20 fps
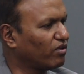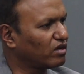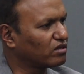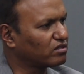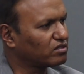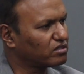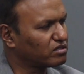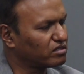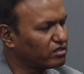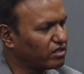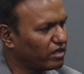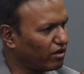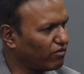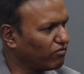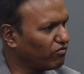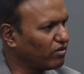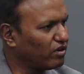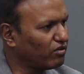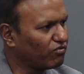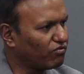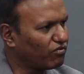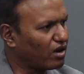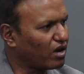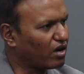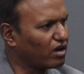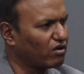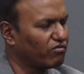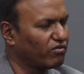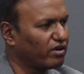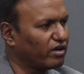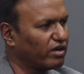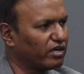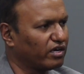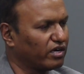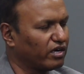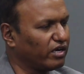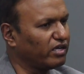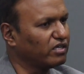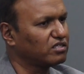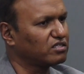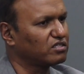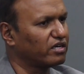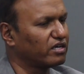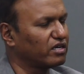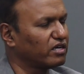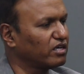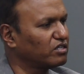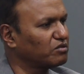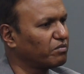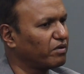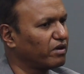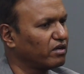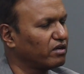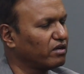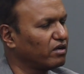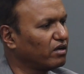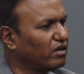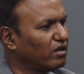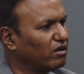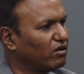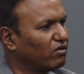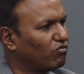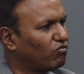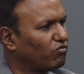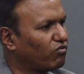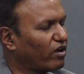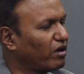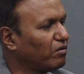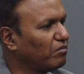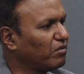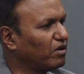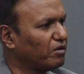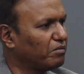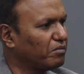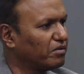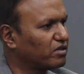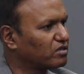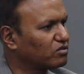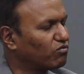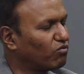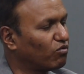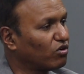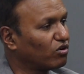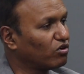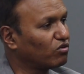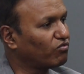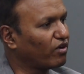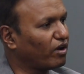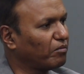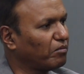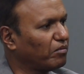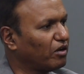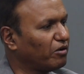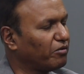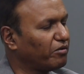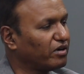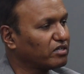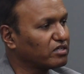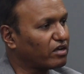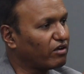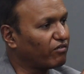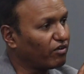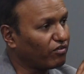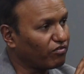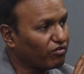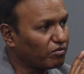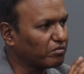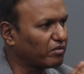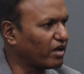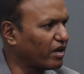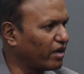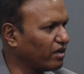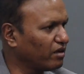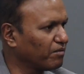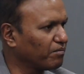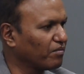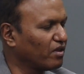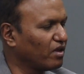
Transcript: We are safely far away, at least by 5 millimeters, 4 to 5 millimeters away from the eye,